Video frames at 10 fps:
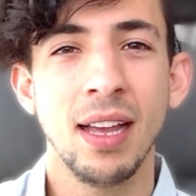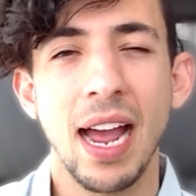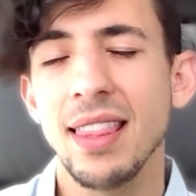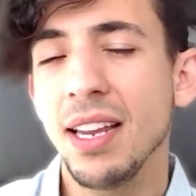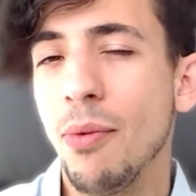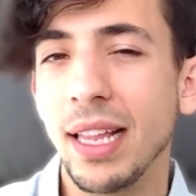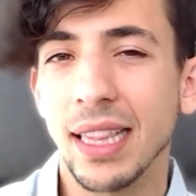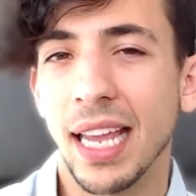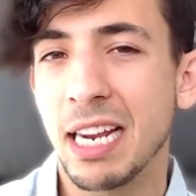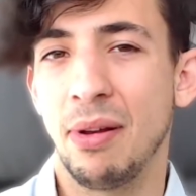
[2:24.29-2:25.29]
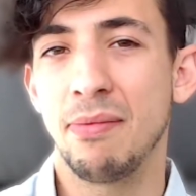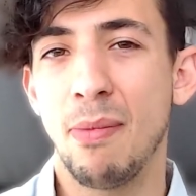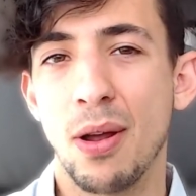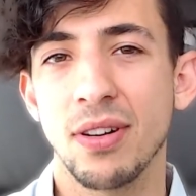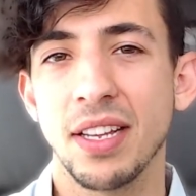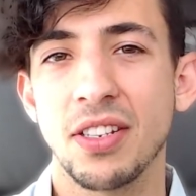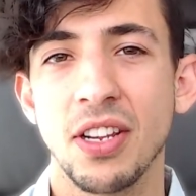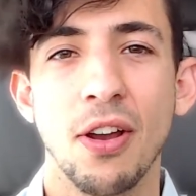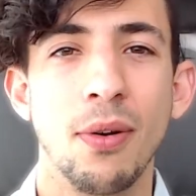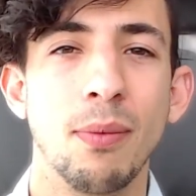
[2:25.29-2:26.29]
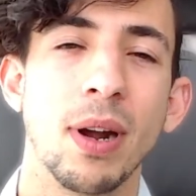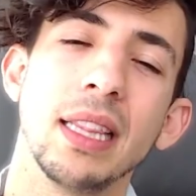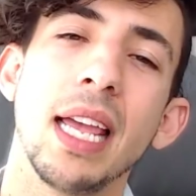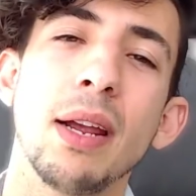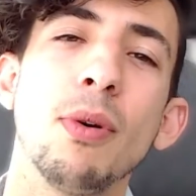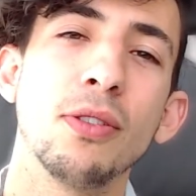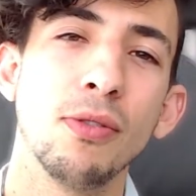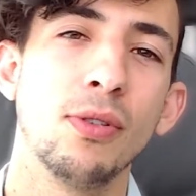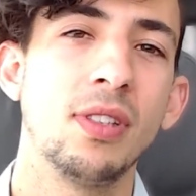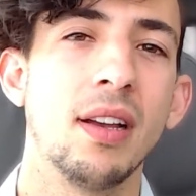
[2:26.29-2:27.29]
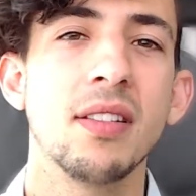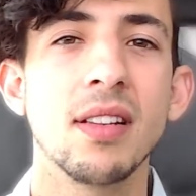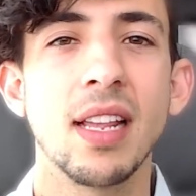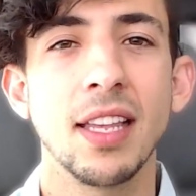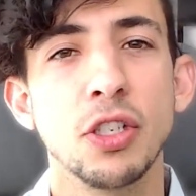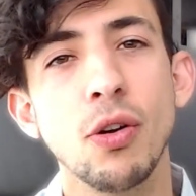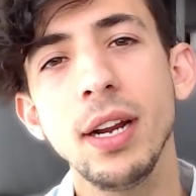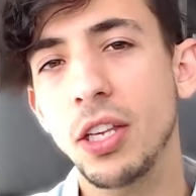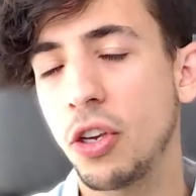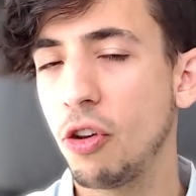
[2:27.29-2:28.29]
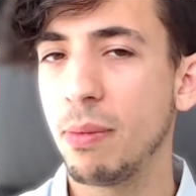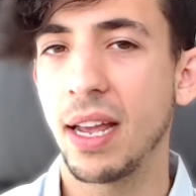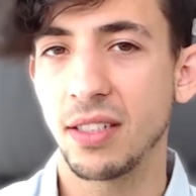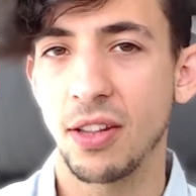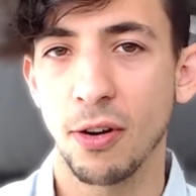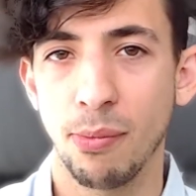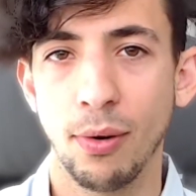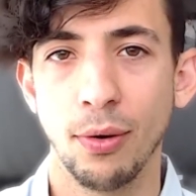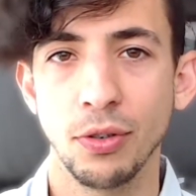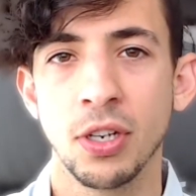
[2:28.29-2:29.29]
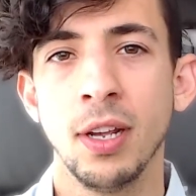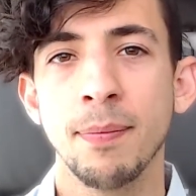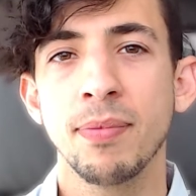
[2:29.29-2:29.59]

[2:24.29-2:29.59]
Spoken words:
I think what I like about modern SEO and what I like what Google does is that they try to humanize their approach,